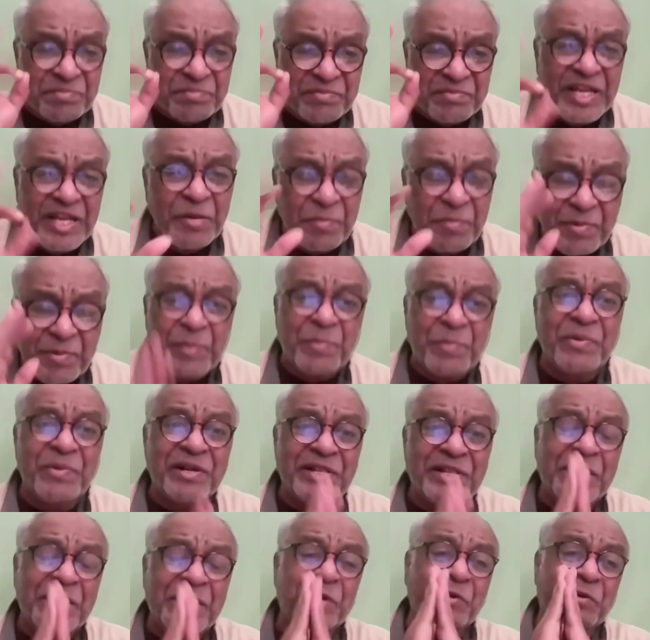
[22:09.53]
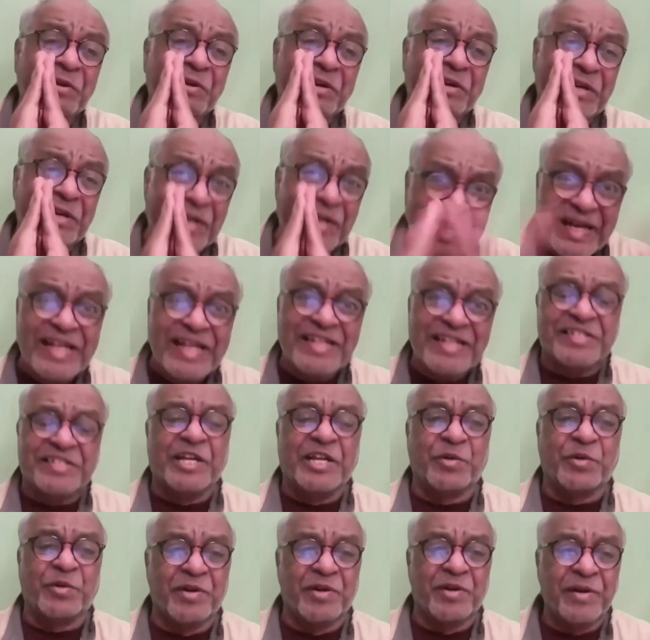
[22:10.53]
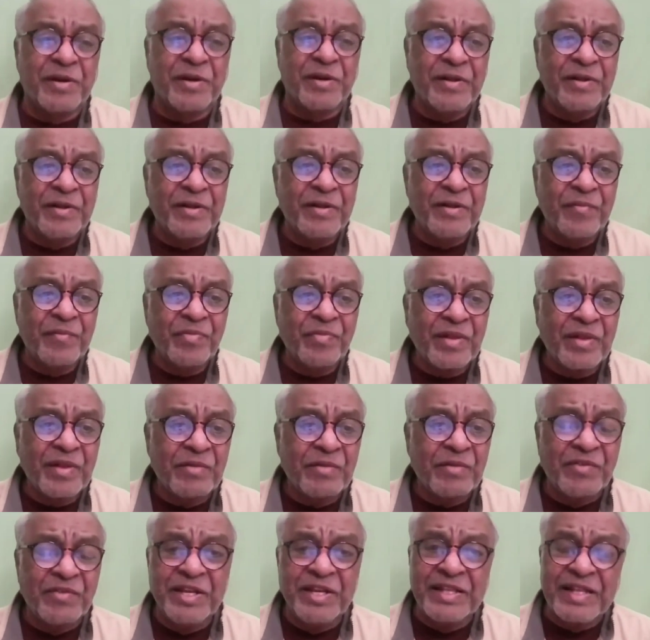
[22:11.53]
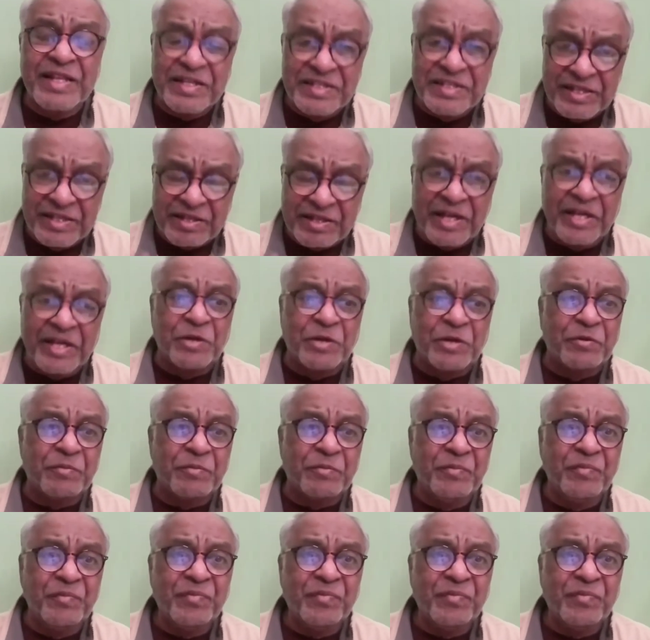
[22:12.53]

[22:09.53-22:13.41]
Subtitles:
Many people, they don't realize that one. Vinita ji, thank you.